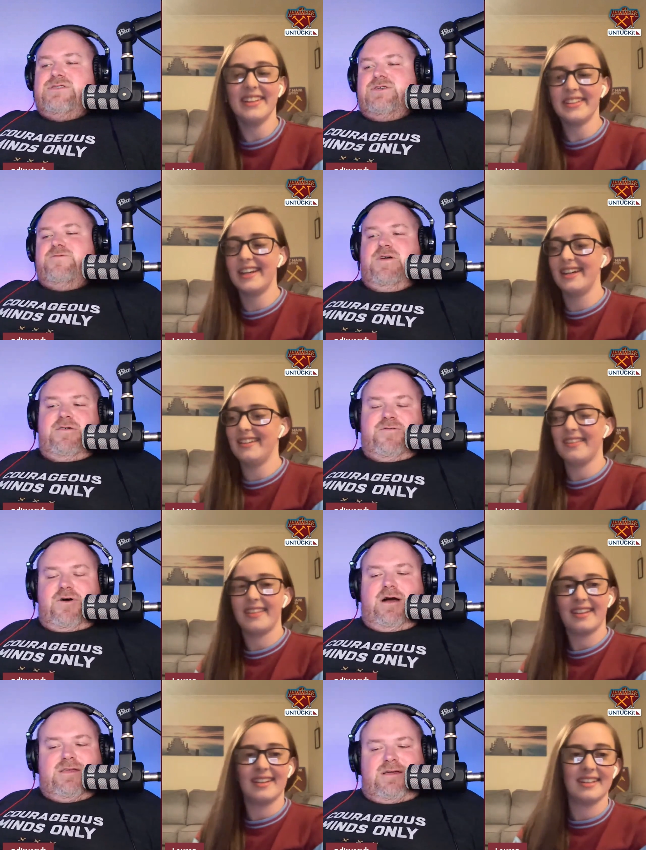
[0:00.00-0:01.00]
Speaker 1: did you vote
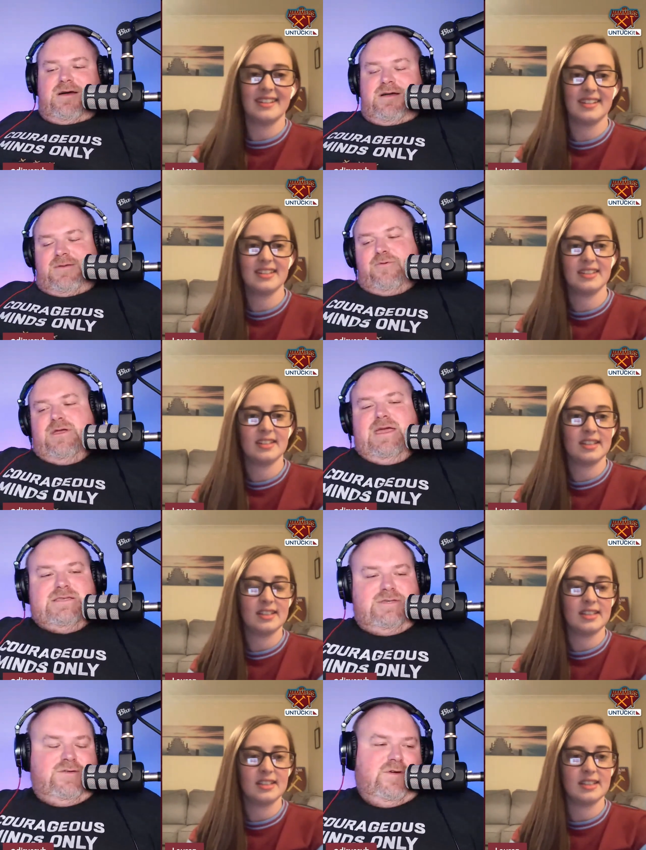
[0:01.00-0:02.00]
for? I, I, I could probably
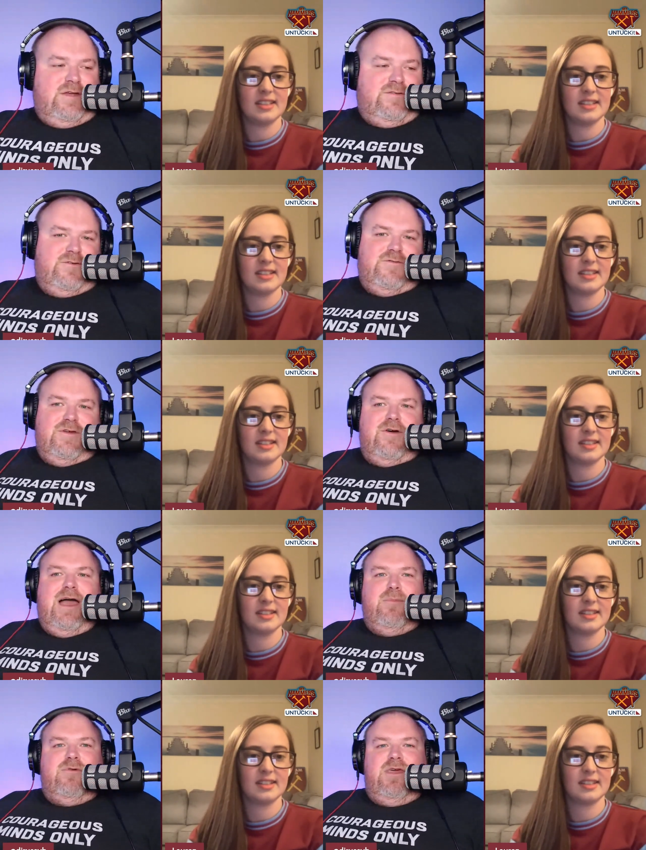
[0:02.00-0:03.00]
guess who you voted for for your
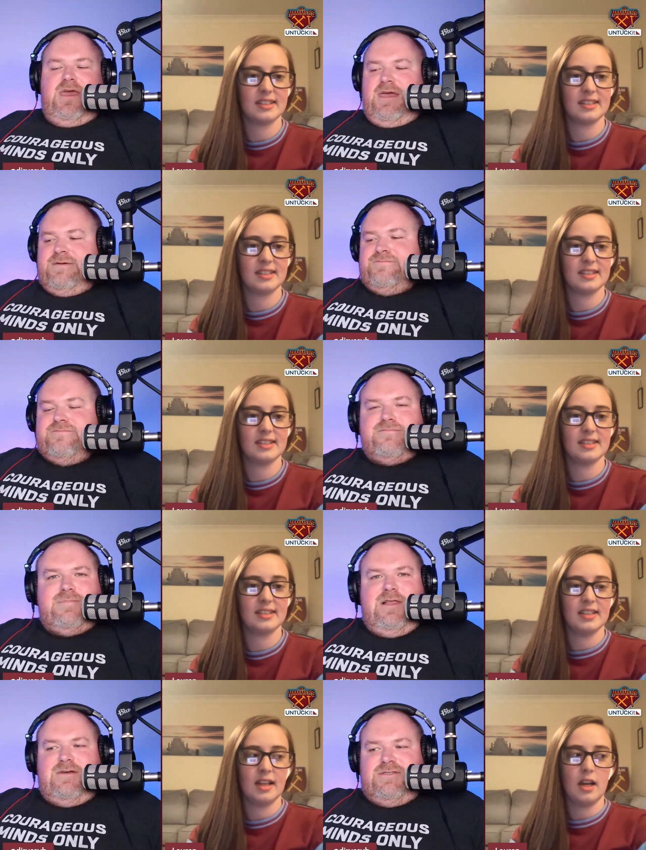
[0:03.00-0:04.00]
Hammer of the Year
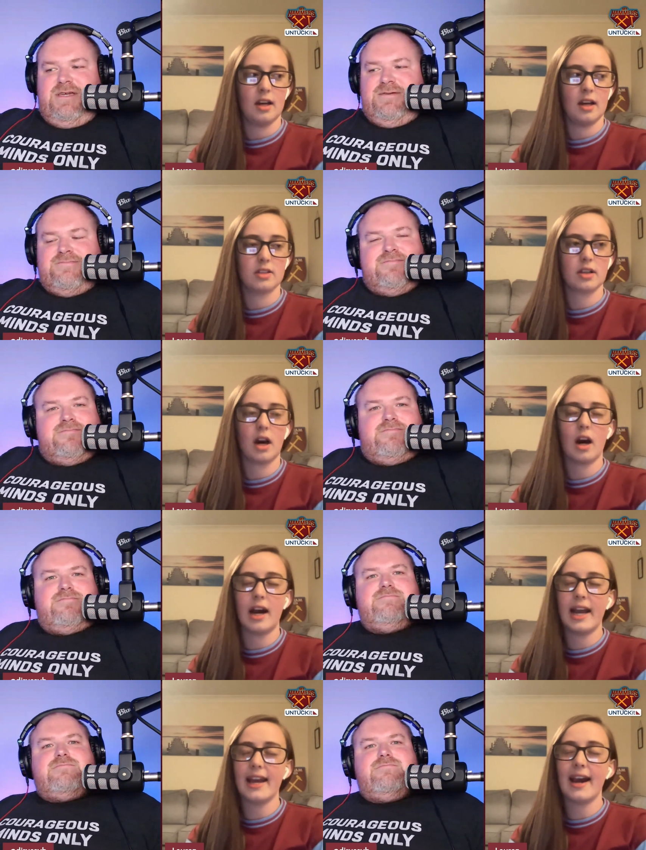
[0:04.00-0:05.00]
last year.
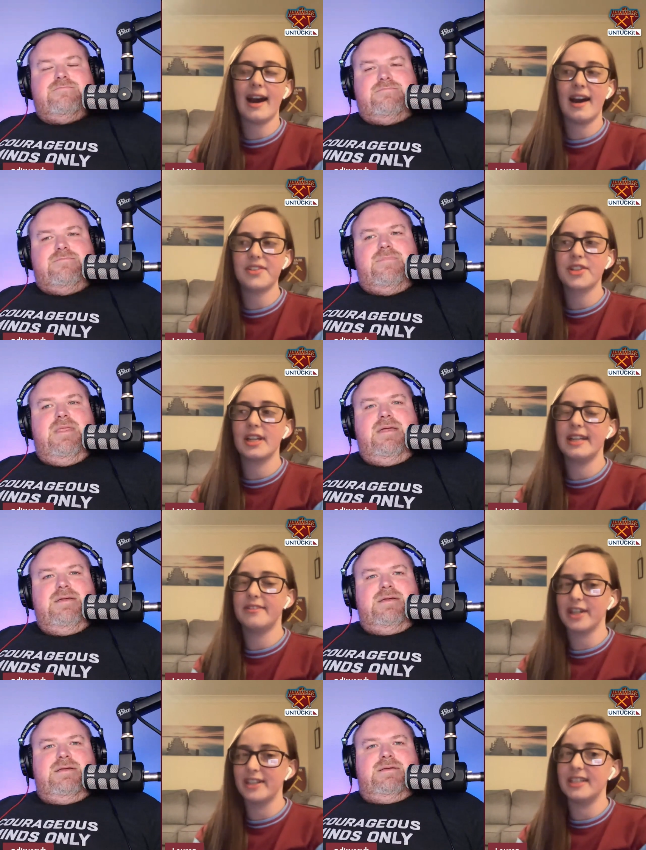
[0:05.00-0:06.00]
Speaker 2: I
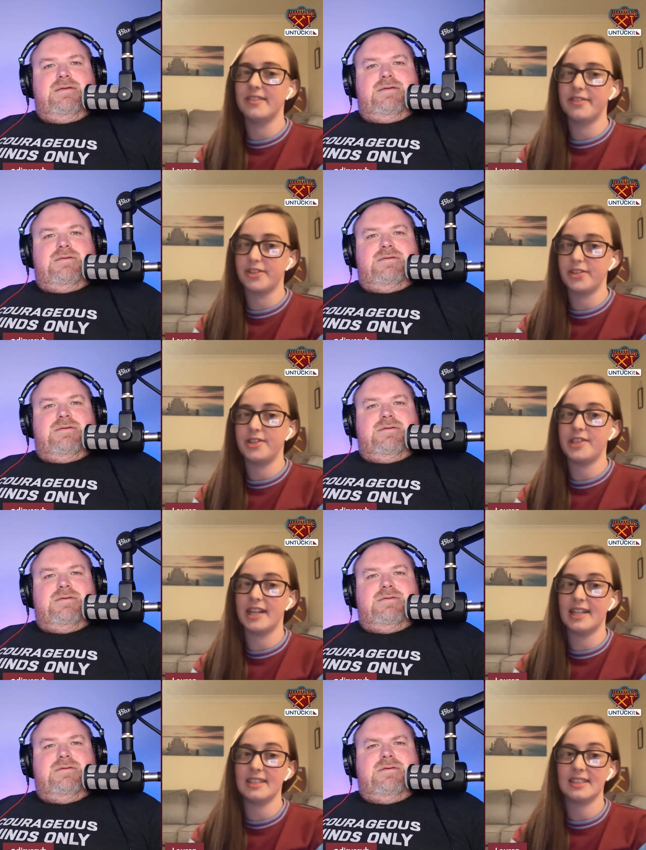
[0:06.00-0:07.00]
actually voted for
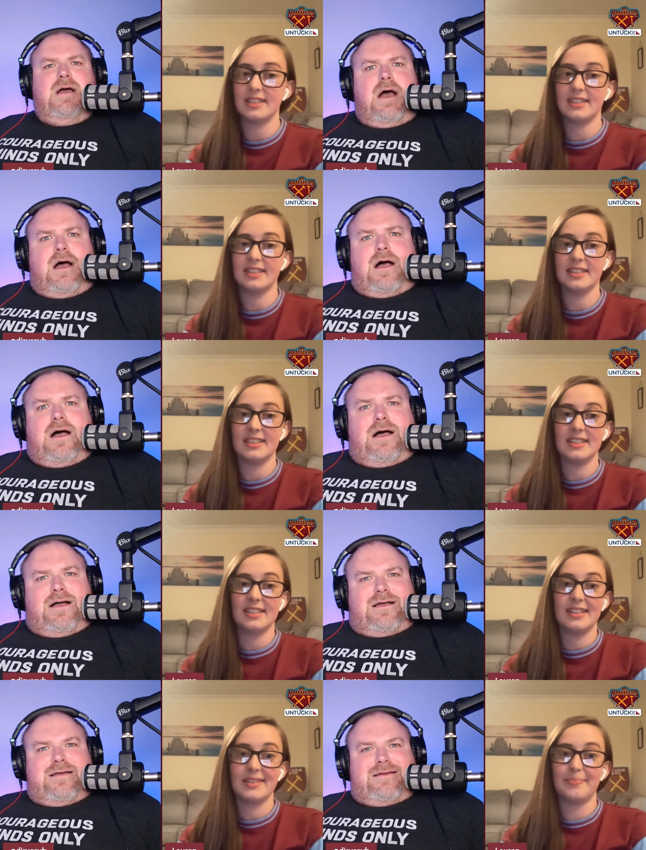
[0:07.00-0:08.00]
Souček,
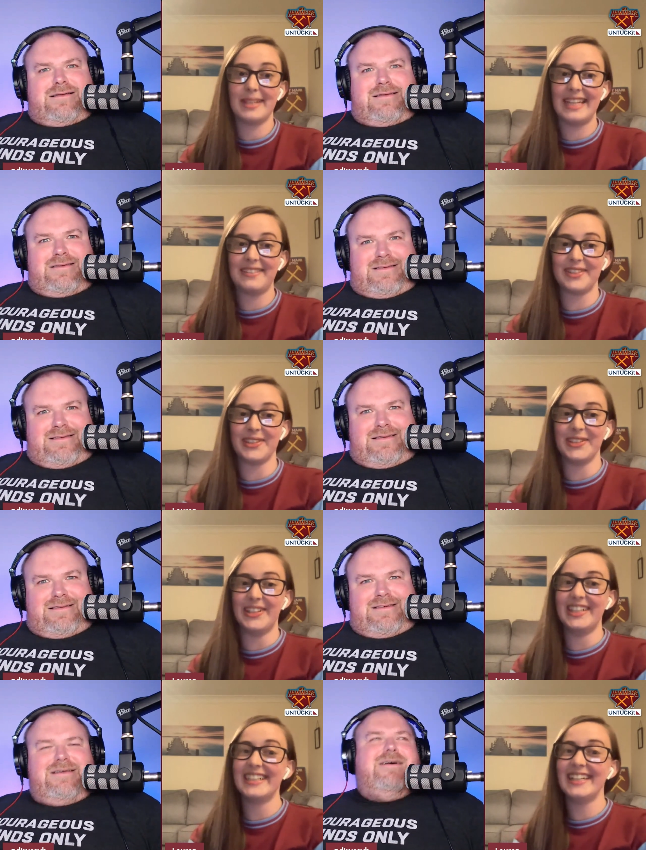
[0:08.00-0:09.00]
believe it or
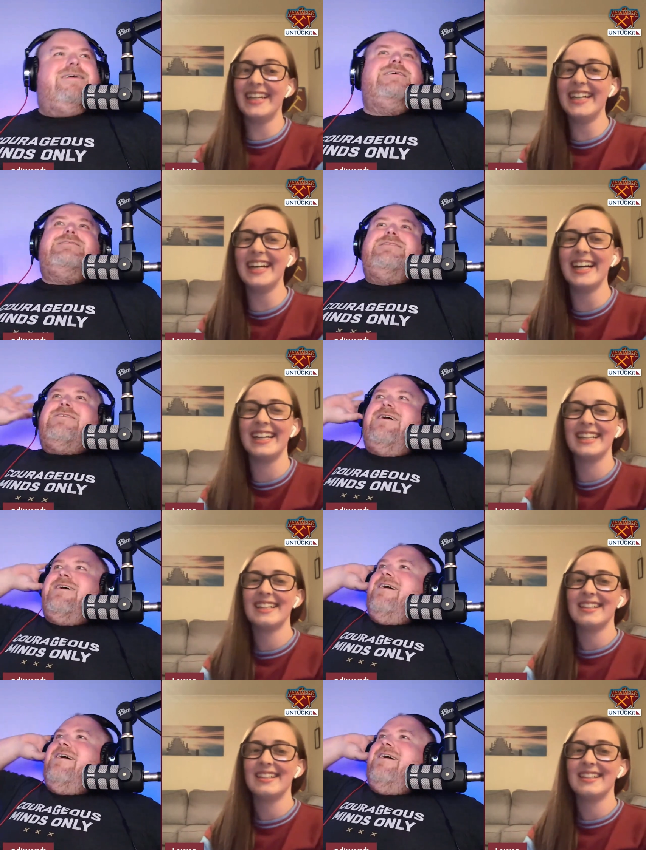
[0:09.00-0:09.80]
not. I
Speaker 1: can, look, I,